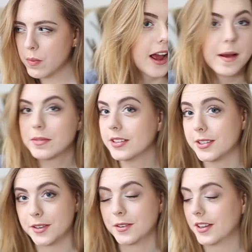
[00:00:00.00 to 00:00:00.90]
I am
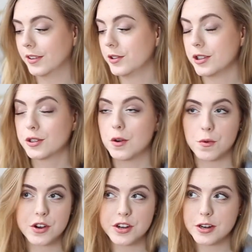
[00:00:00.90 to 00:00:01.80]
considering that this is
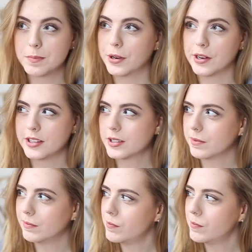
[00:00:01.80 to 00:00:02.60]
coconut, but it's,